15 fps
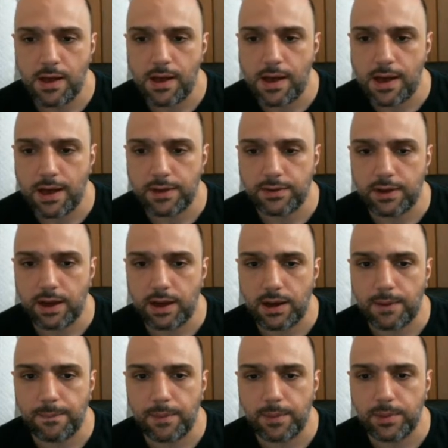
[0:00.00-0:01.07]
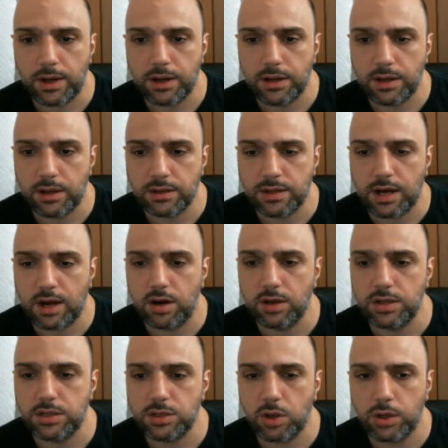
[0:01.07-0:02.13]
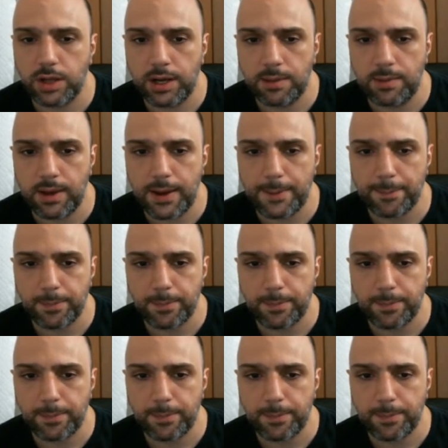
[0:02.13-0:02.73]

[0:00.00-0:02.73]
And I'm not entirely sold on him yet,